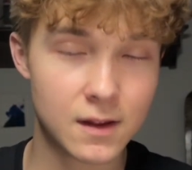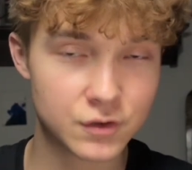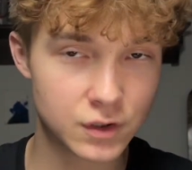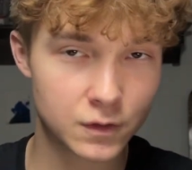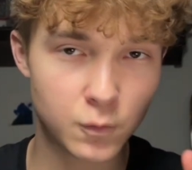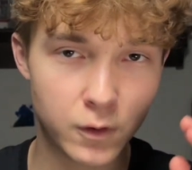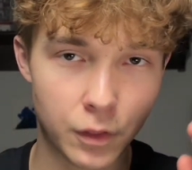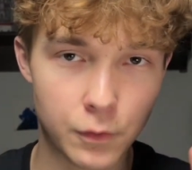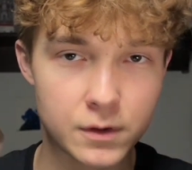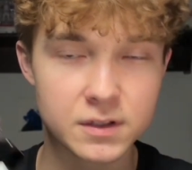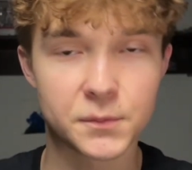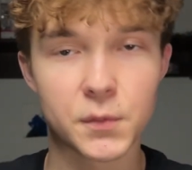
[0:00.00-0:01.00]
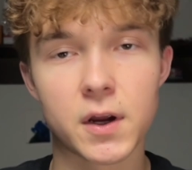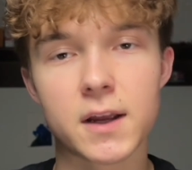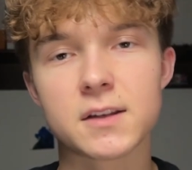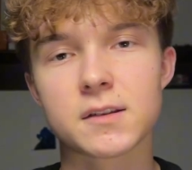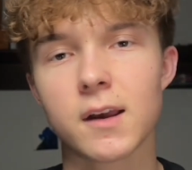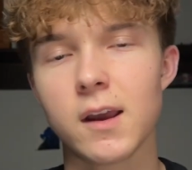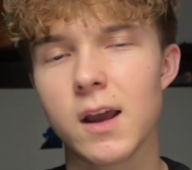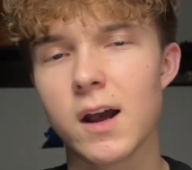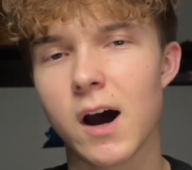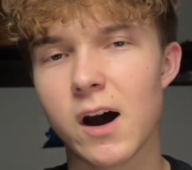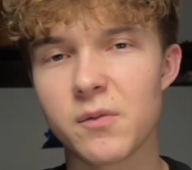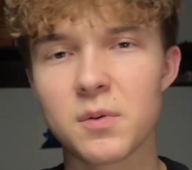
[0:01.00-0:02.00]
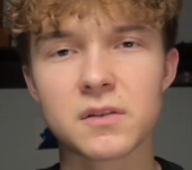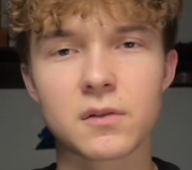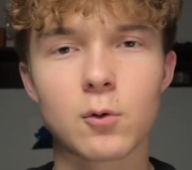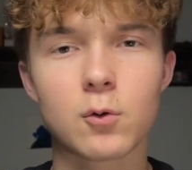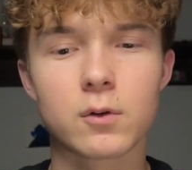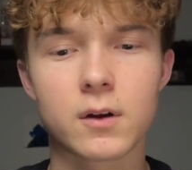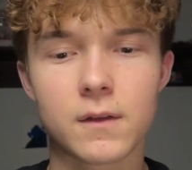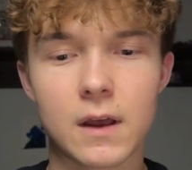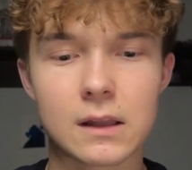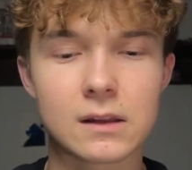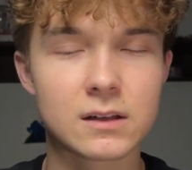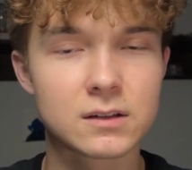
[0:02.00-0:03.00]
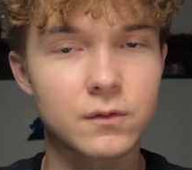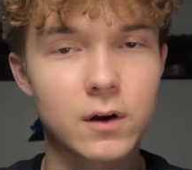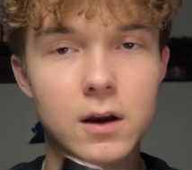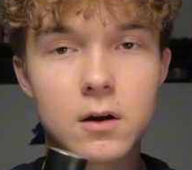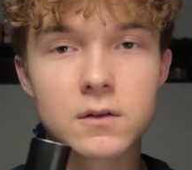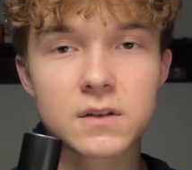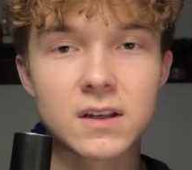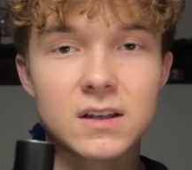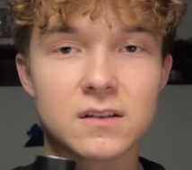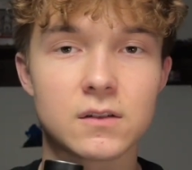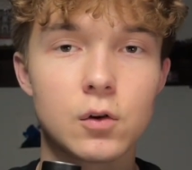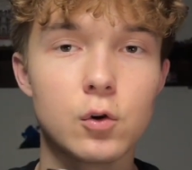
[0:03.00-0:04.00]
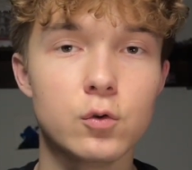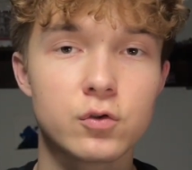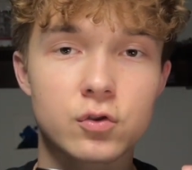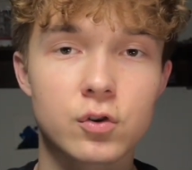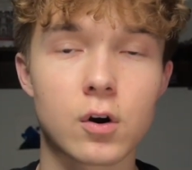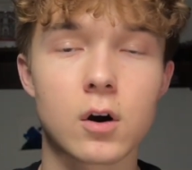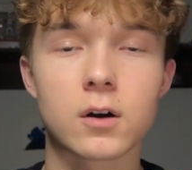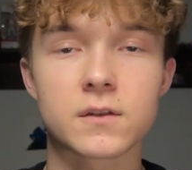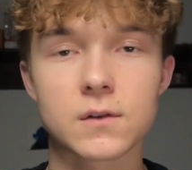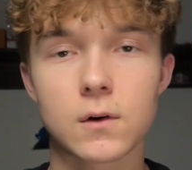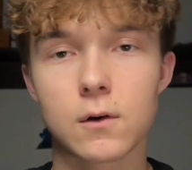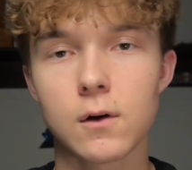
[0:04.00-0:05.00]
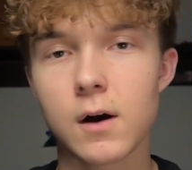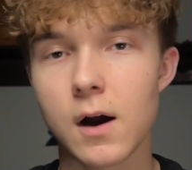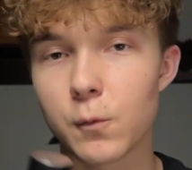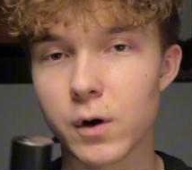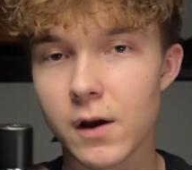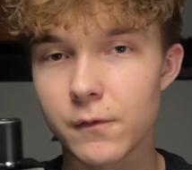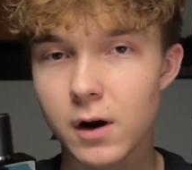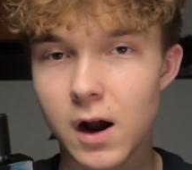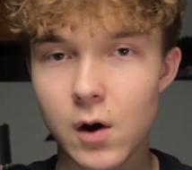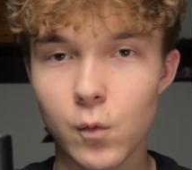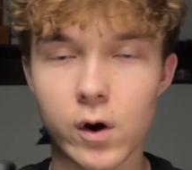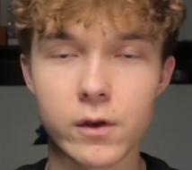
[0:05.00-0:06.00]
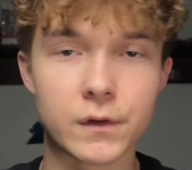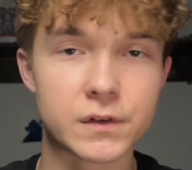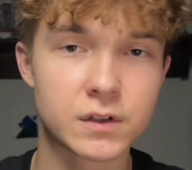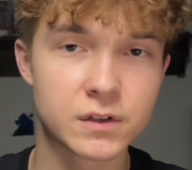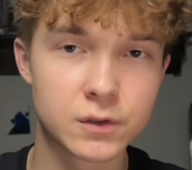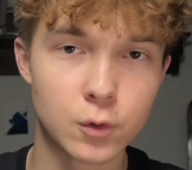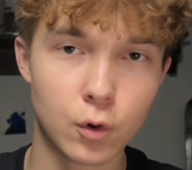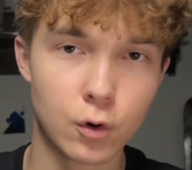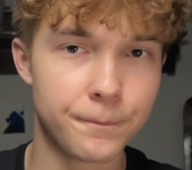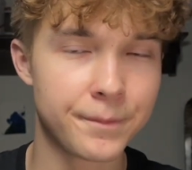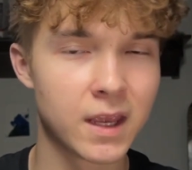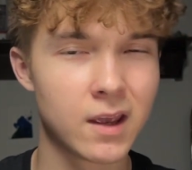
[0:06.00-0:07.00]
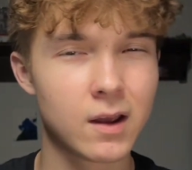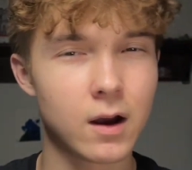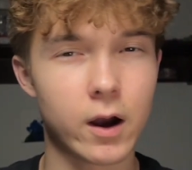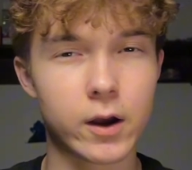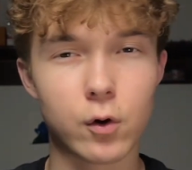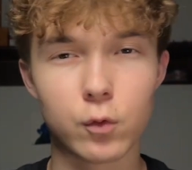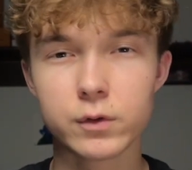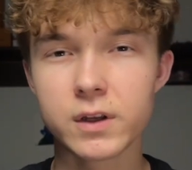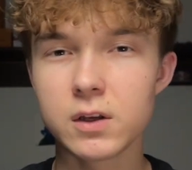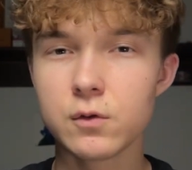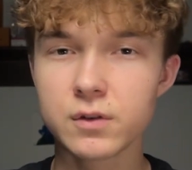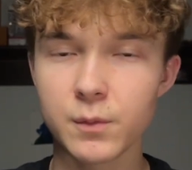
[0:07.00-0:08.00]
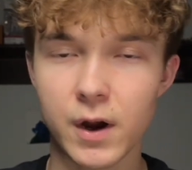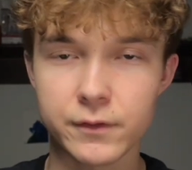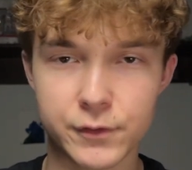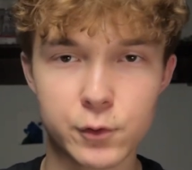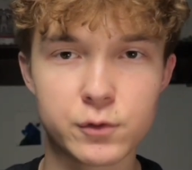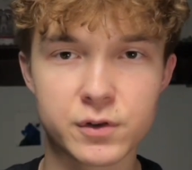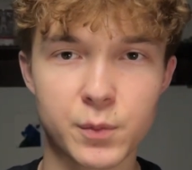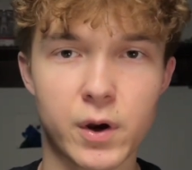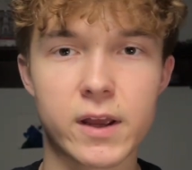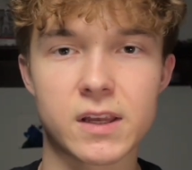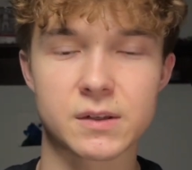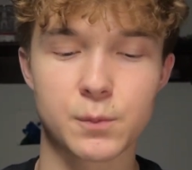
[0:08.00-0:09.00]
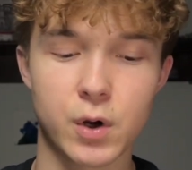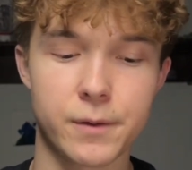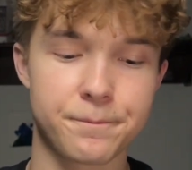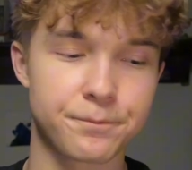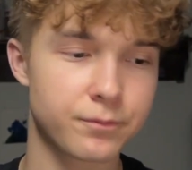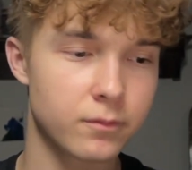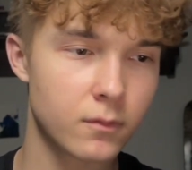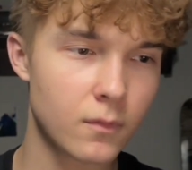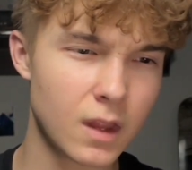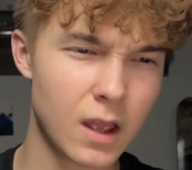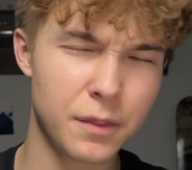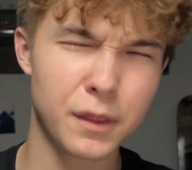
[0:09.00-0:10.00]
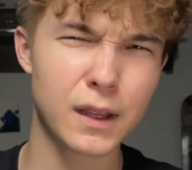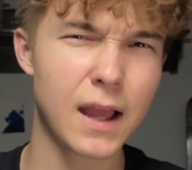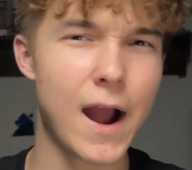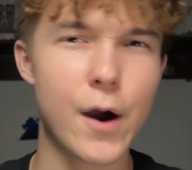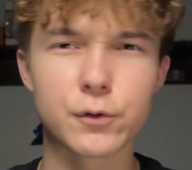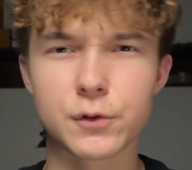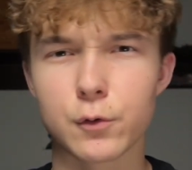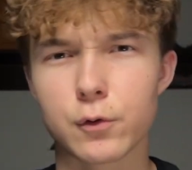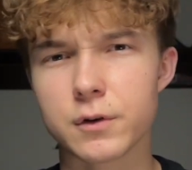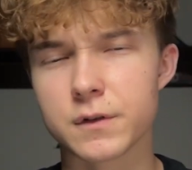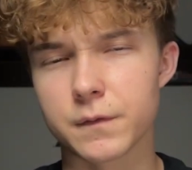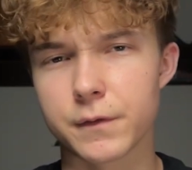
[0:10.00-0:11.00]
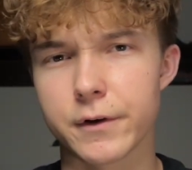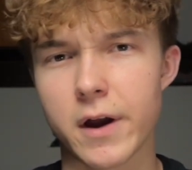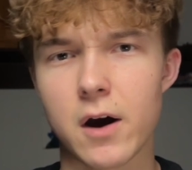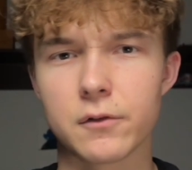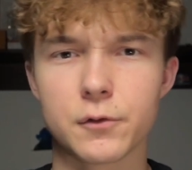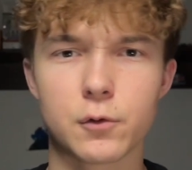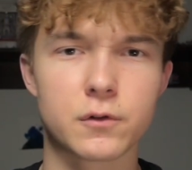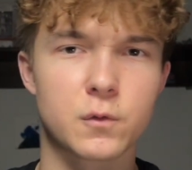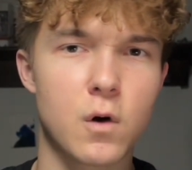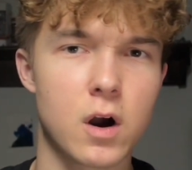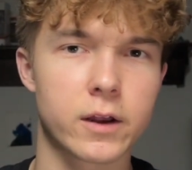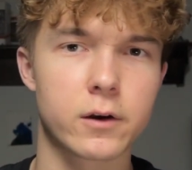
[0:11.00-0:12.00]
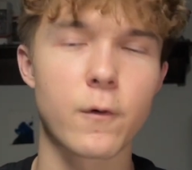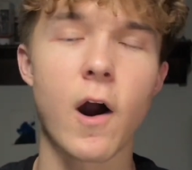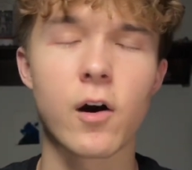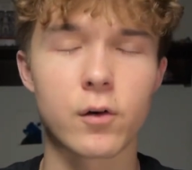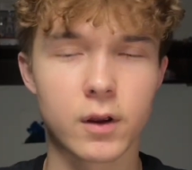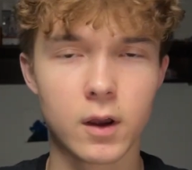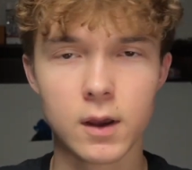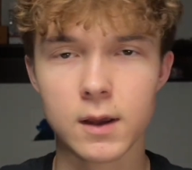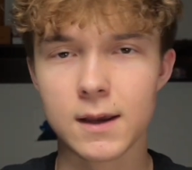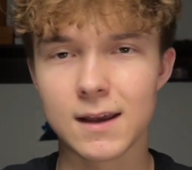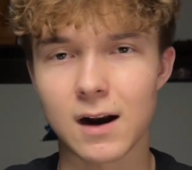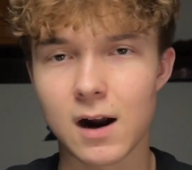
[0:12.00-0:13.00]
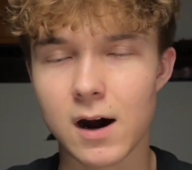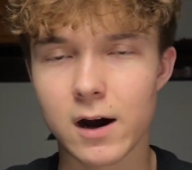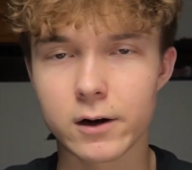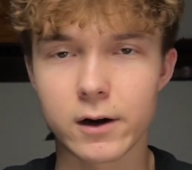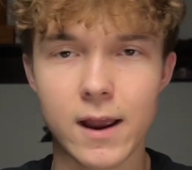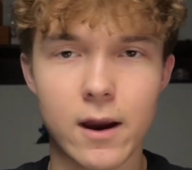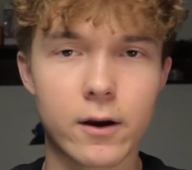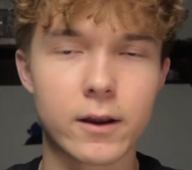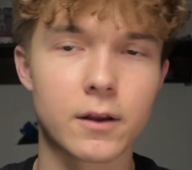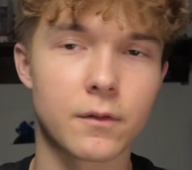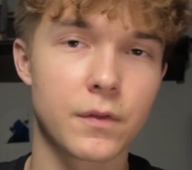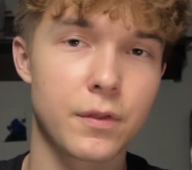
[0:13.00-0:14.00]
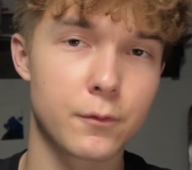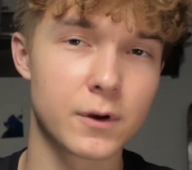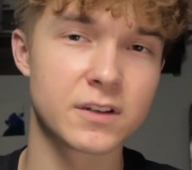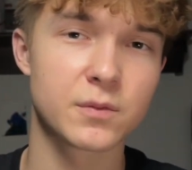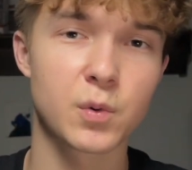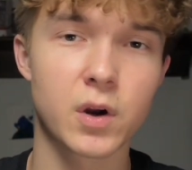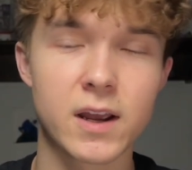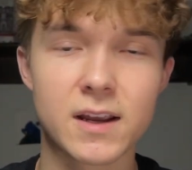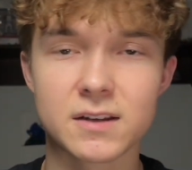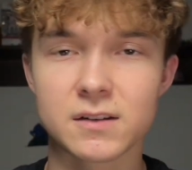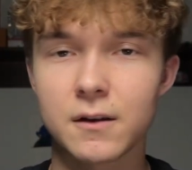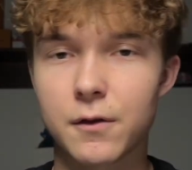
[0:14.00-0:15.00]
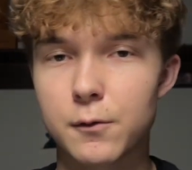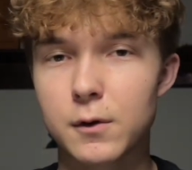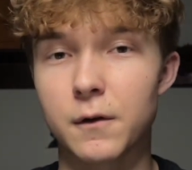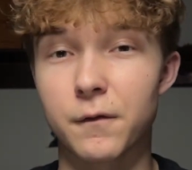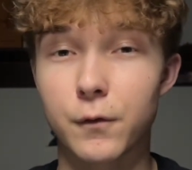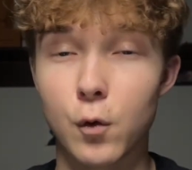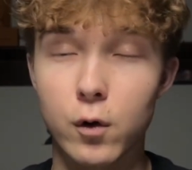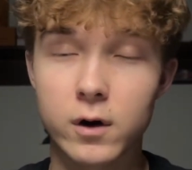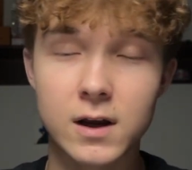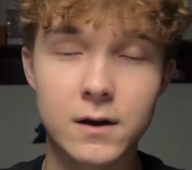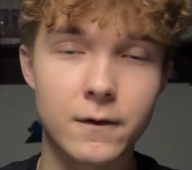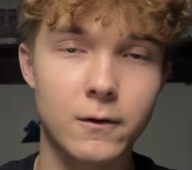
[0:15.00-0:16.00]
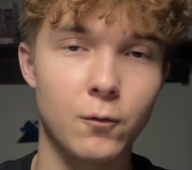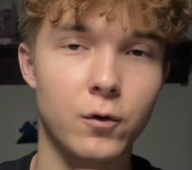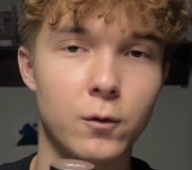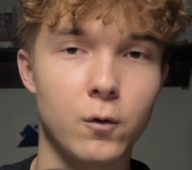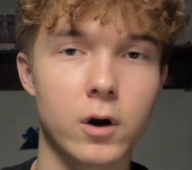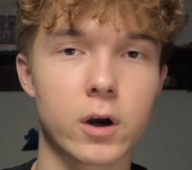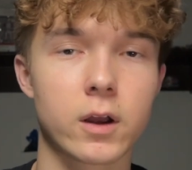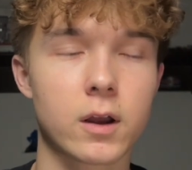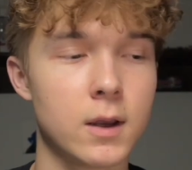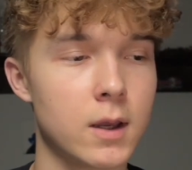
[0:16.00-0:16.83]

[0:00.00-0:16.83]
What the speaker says: Just with 3 sprays, I've been told that this fragrance is too strong. So whenever I wear this to school, I only use about 2 sprays. But I think outdoors, if you're outdoors walking around in a hotter area, 3 sprays, 3 to 4 even would work.